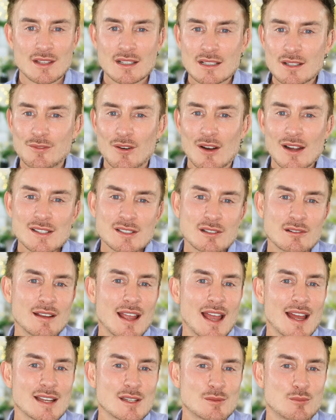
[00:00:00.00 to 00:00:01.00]
The device
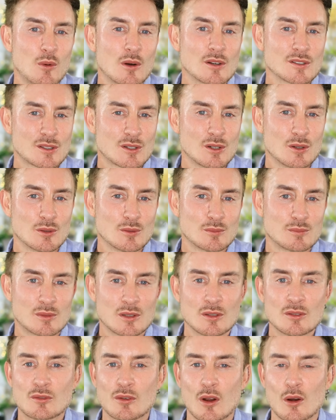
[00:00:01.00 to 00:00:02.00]
creates what's called
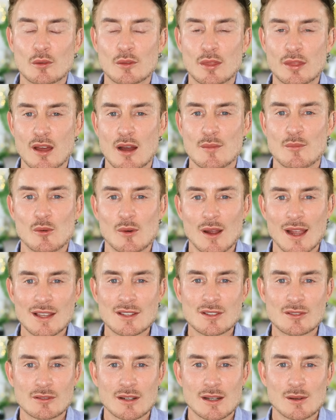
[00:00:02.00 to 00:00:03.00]
controlled thermal
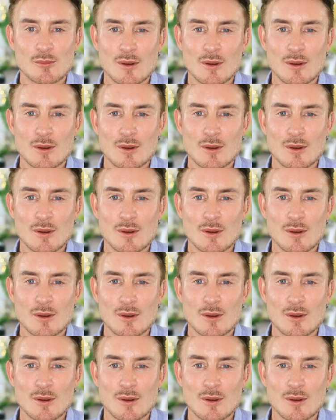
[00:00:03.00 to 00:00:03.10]
injury,